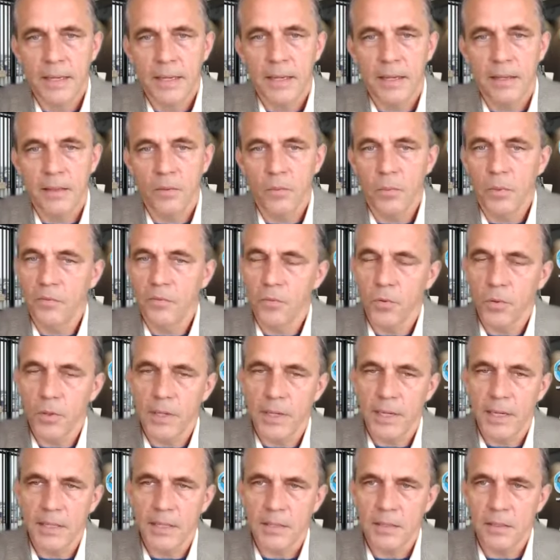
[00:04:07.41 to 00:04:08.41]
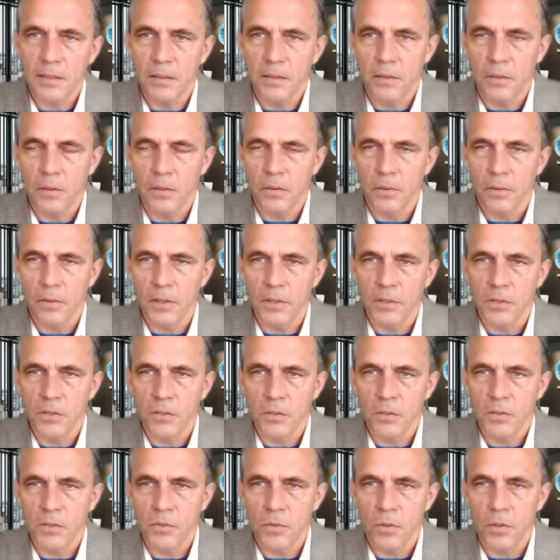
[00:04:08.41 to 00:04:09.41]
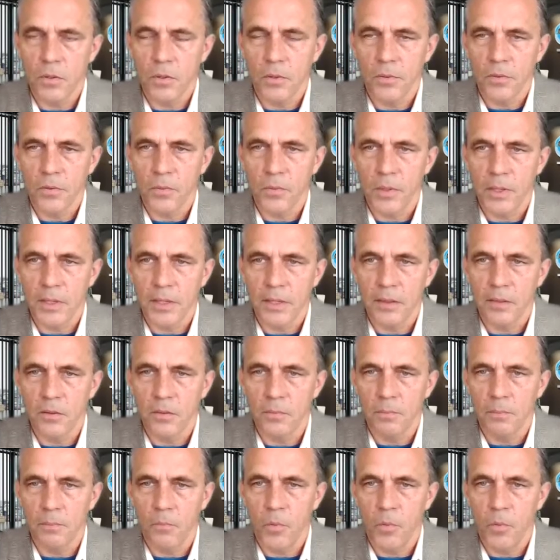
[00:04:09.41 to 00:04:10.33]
And then we forecasted a strong earthquake in the